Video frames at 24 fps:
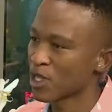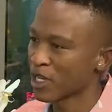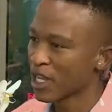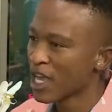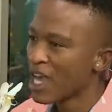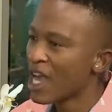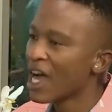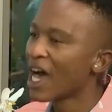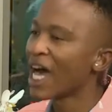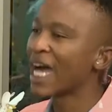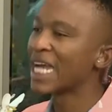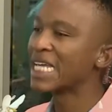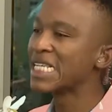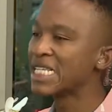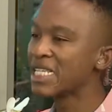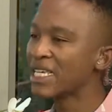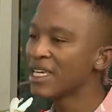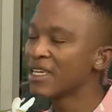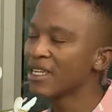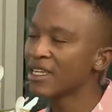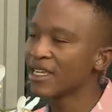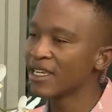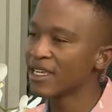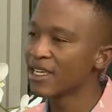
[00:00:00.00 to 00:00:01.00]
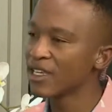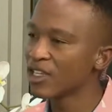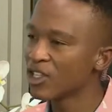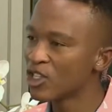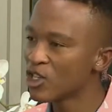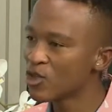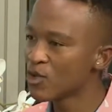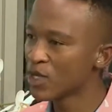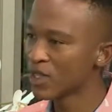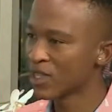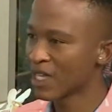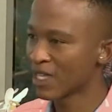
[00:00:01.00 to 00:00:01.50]
so that ideally
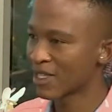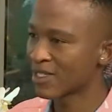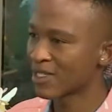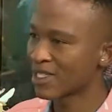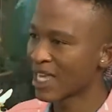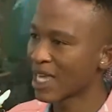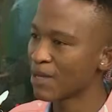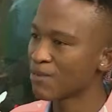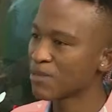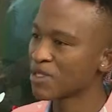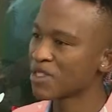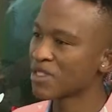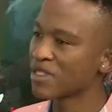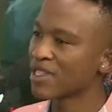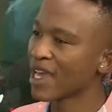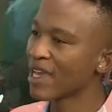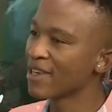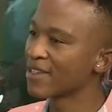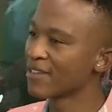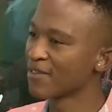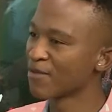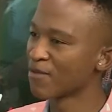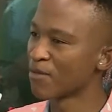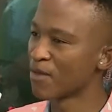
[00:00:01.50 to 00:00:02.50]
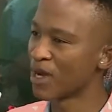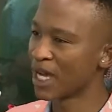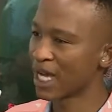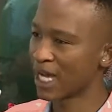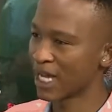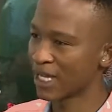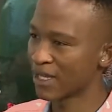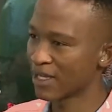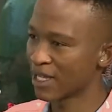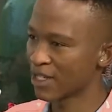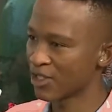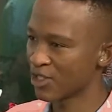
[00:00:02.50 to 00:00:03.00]
you're in that same state of
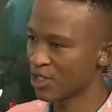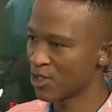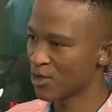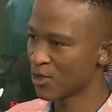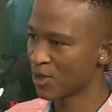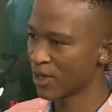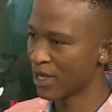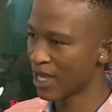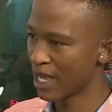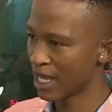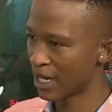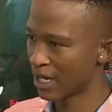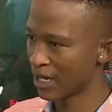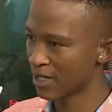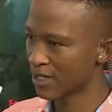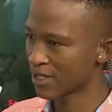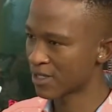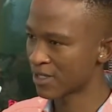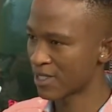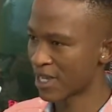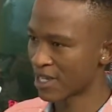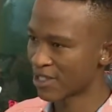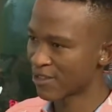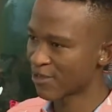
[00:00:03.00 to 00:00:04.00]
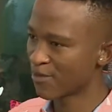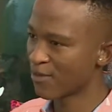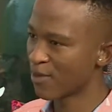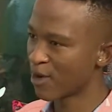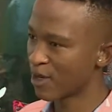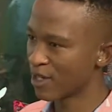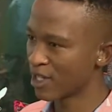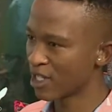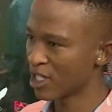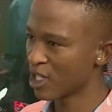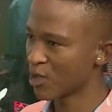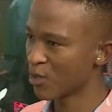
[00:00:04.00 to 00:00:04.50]
mind that you were in, state of
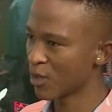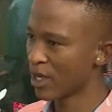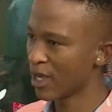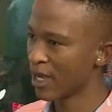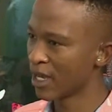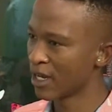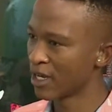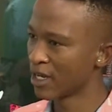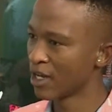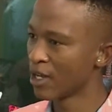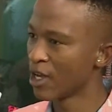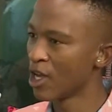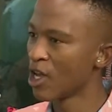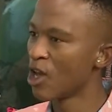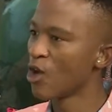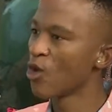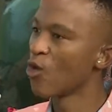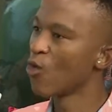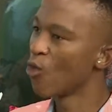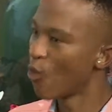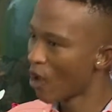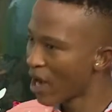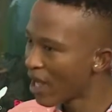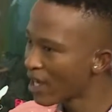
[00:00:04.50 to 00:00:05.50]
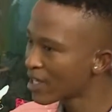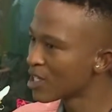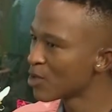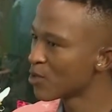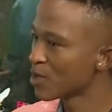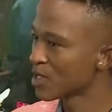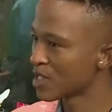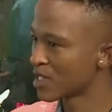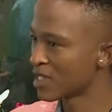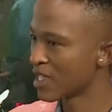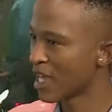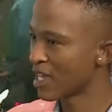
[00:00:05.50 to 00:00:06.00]
body you were in while
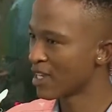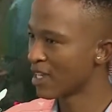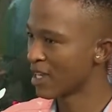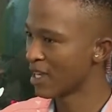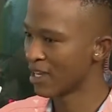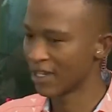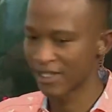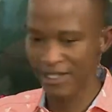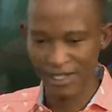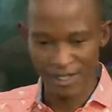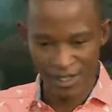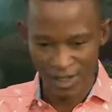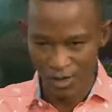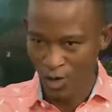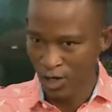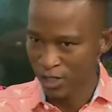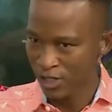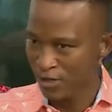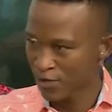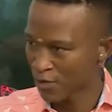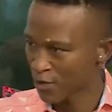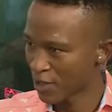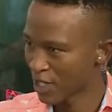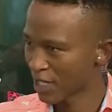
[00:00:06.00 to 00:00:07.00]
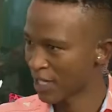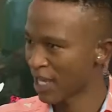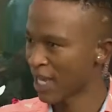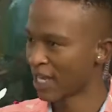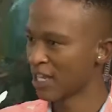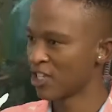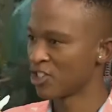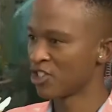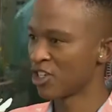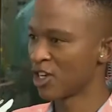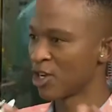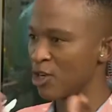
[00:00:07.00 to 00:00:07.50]
you were studying. Just transfer that
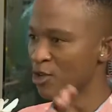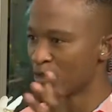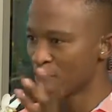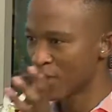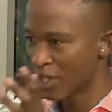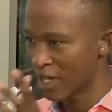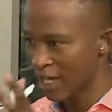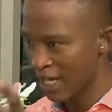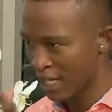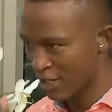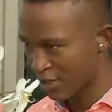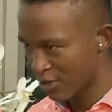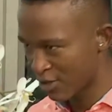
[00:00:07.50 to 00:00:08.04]
energy over